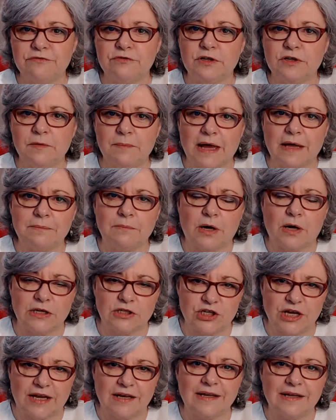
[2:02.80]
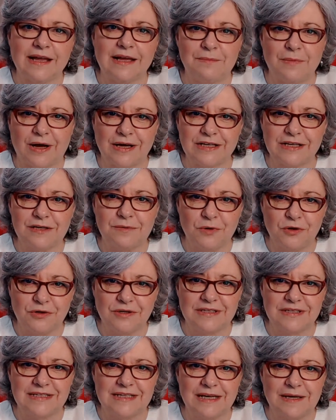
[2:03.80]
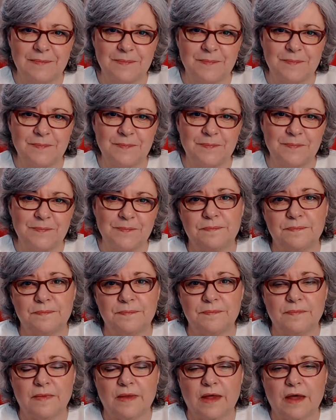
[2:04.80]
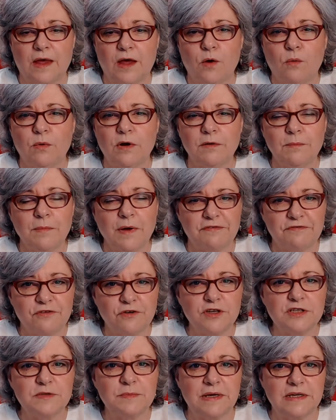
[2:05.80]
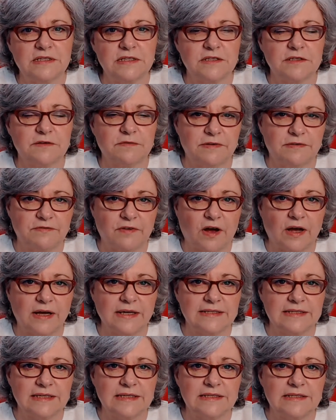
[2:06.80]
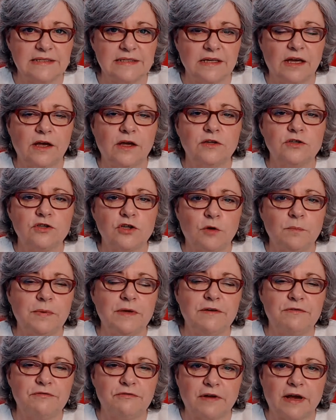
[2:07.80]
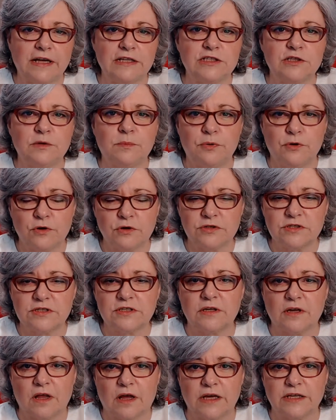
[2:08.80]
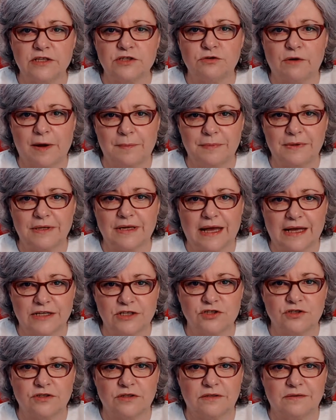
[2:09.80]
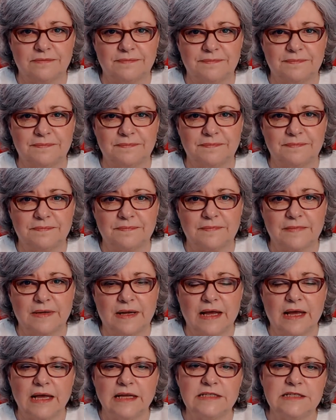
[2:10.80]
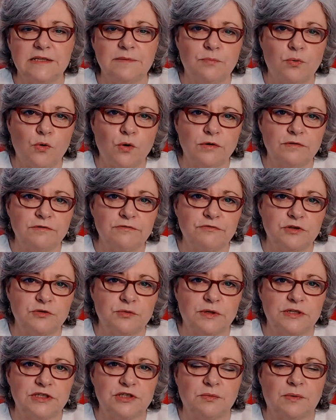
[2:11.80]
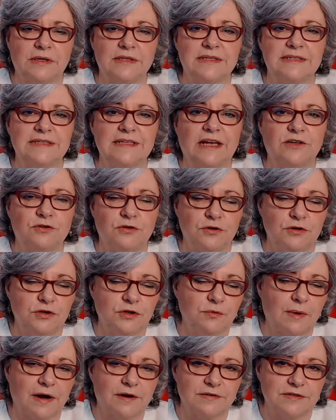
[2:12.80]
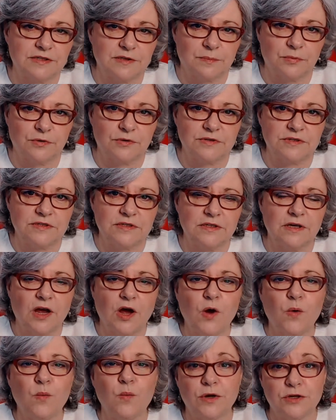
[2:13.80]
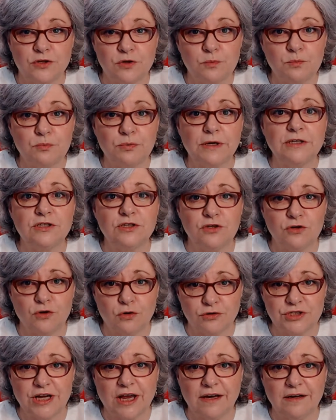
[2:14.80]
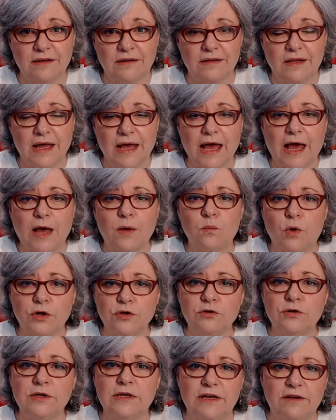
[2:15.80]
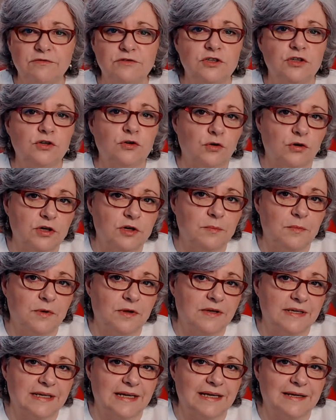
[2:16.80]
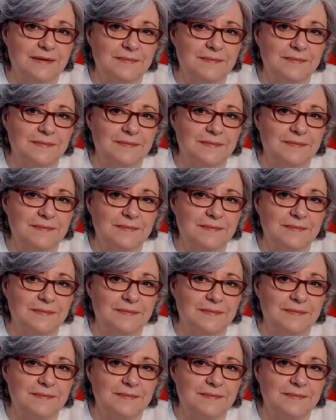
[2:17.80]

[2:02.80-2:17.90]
about my channel and my community? One of my first pieces of advice is, don't be afraid to personalize your application. It's important for Twitch to understand who you are as a person, what you bring to your channel, and what you give to your community.